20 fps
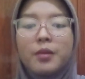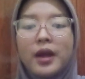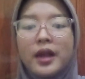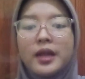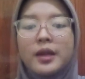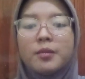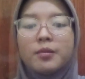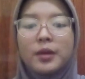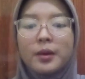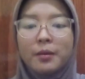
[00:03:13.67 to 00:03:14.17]
by
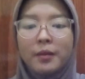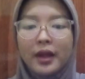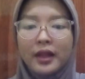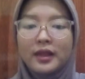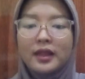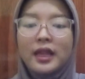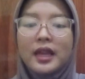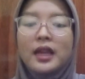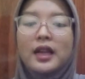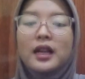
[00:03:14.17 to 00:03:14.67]

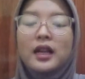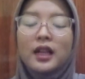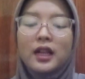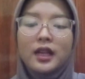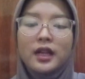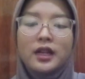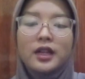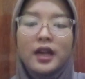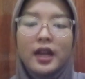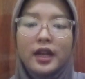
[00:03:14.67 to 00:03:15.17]
implementing
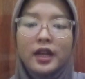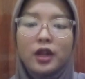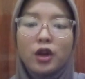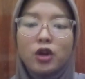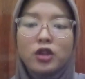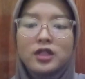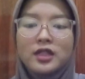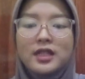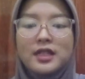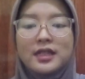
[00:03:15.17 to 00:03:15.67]
clear and
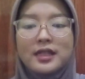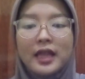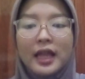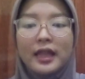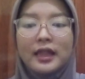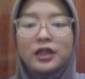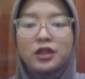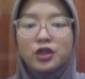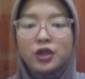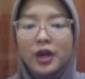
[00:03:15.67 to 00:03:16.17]

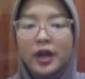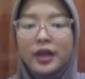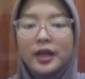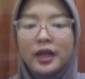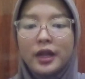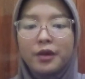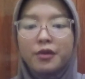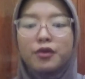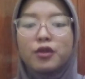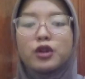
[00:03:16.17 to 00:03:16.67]
consistent
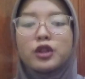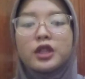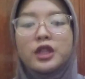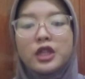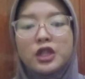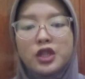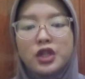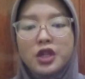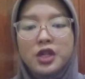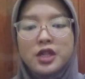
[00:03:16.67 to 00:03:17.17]
training for
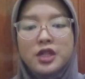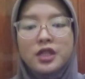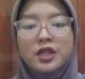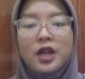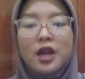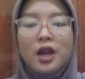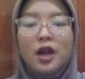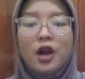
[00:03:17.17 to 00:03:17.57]
teachers